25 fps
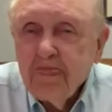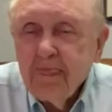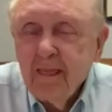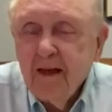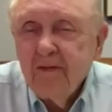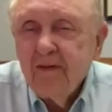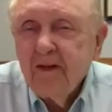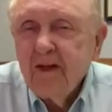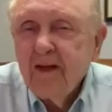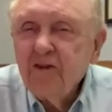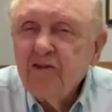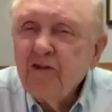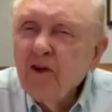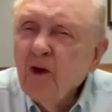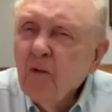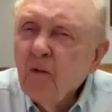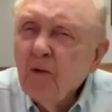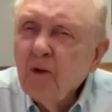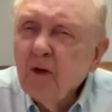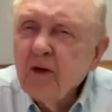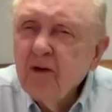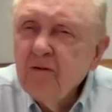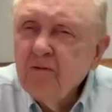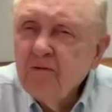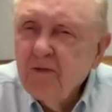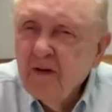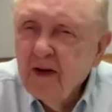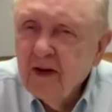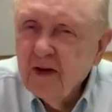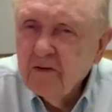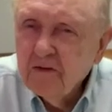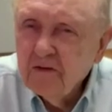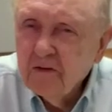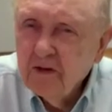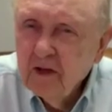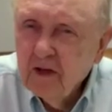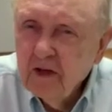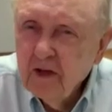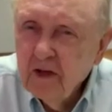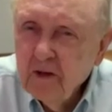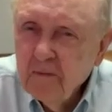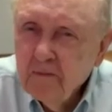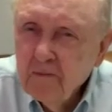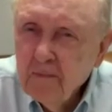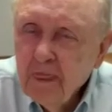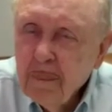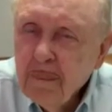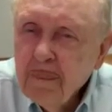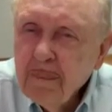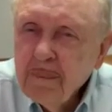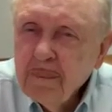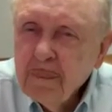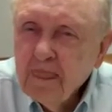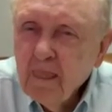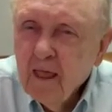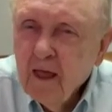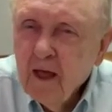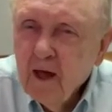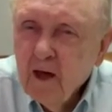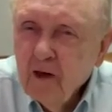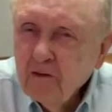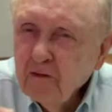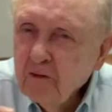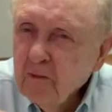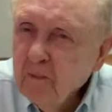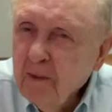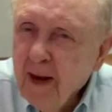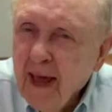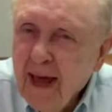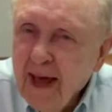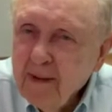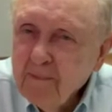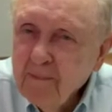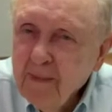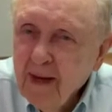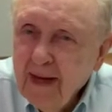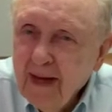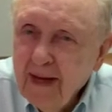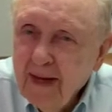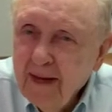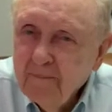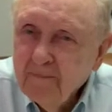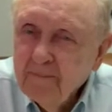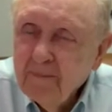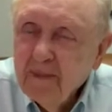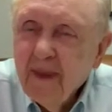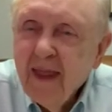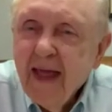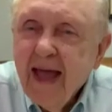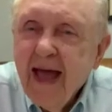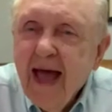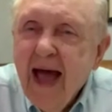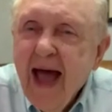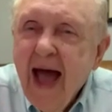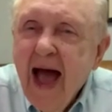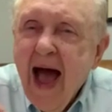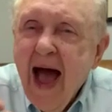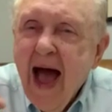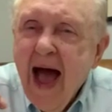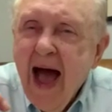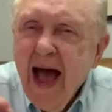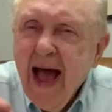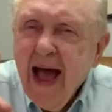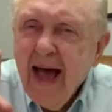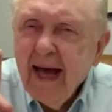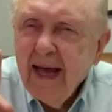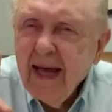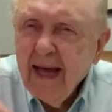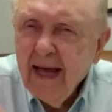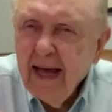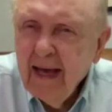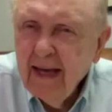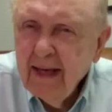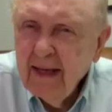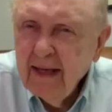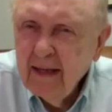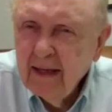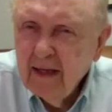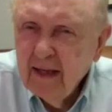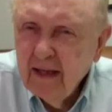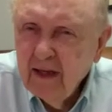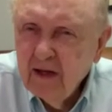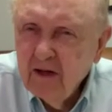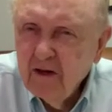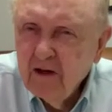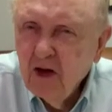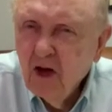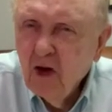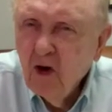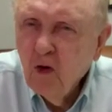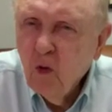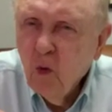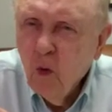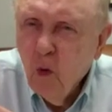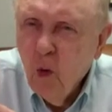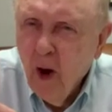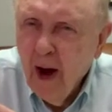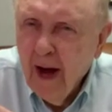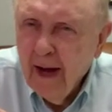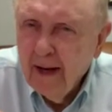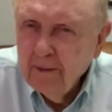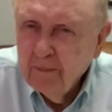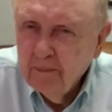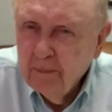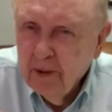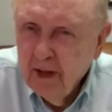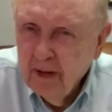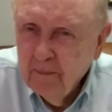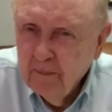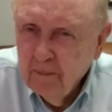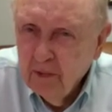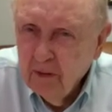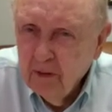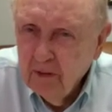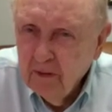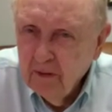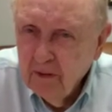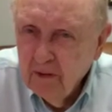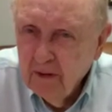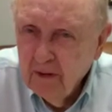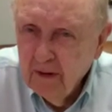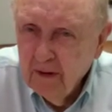And then he said, I want to confess to you. As a black man, I hated white people.